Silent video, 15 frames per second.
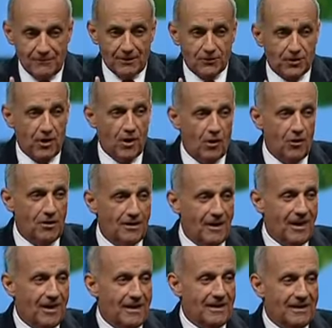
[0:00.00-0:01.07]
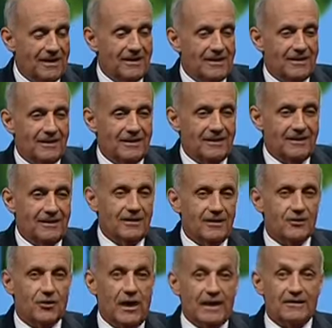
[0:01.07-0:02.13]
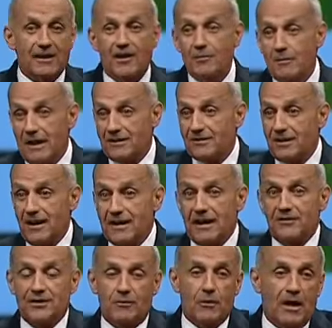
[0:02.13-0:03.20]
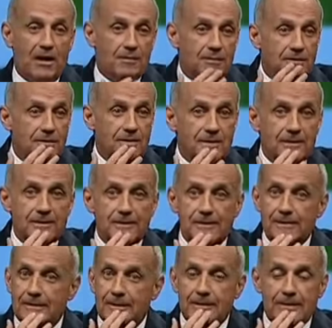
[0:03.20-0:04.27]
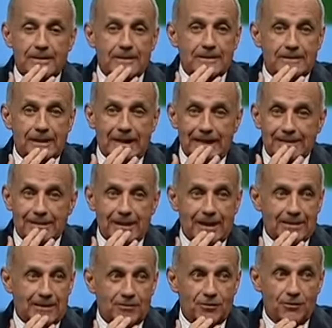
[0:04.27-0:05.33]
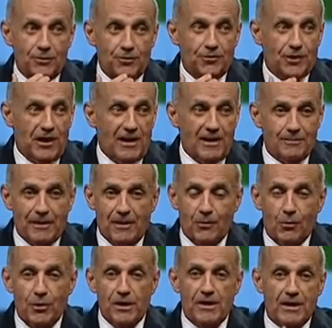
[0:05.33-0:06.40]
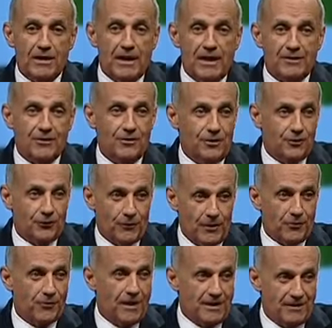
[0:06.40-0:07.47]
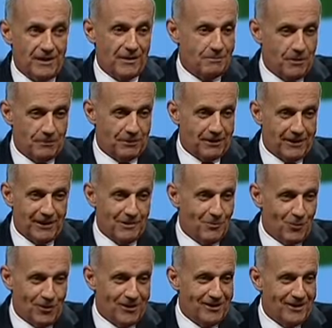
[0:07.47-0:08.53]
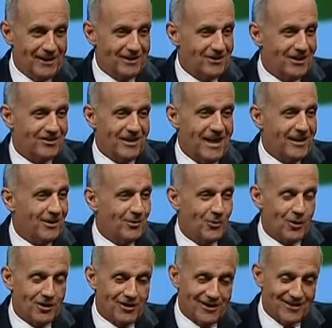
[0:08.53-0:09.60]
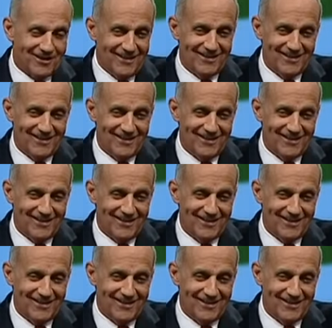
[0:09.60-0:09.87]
So, so I tell my son, I say, Rob, Dad's got this new job, and we cannot do this french fry thing in public anymore. It just ain't gonna work.